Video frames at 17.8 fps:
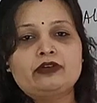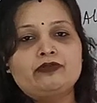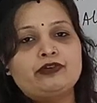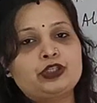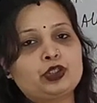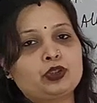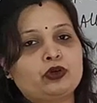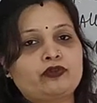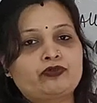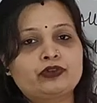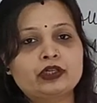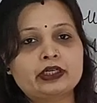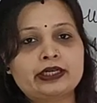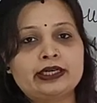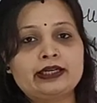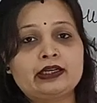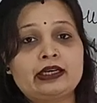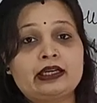in which you are
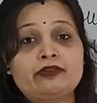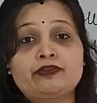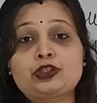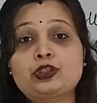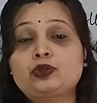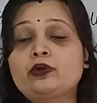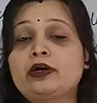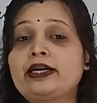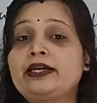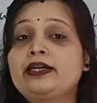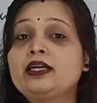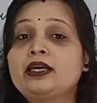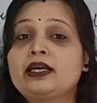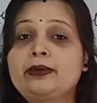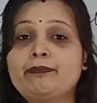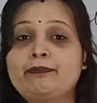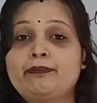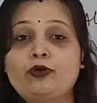working, in which you are an
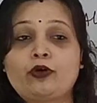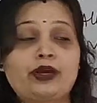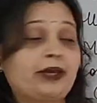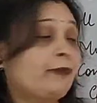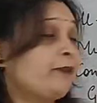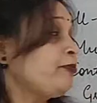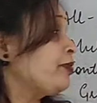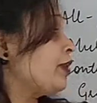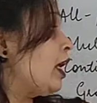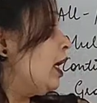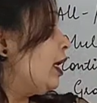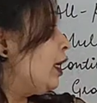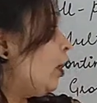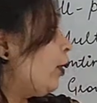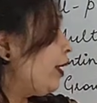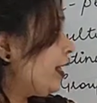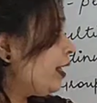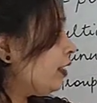employee.
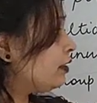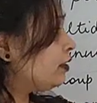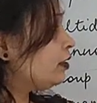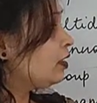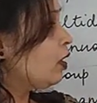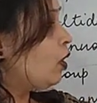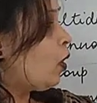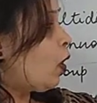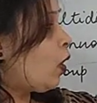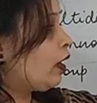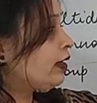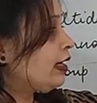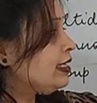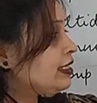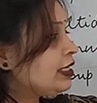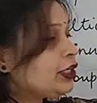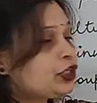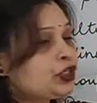Now here
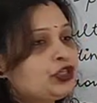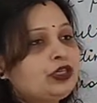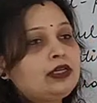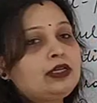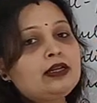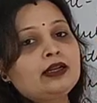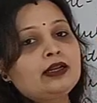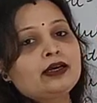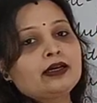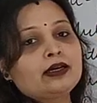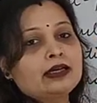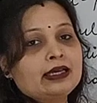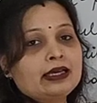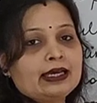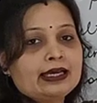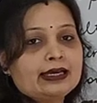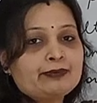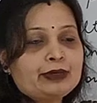organizational
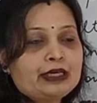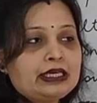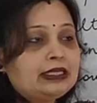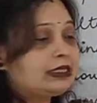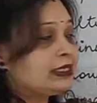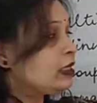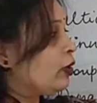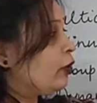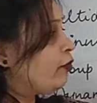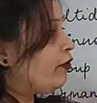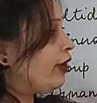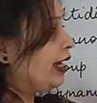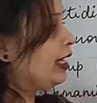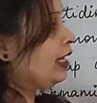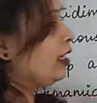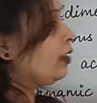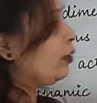means when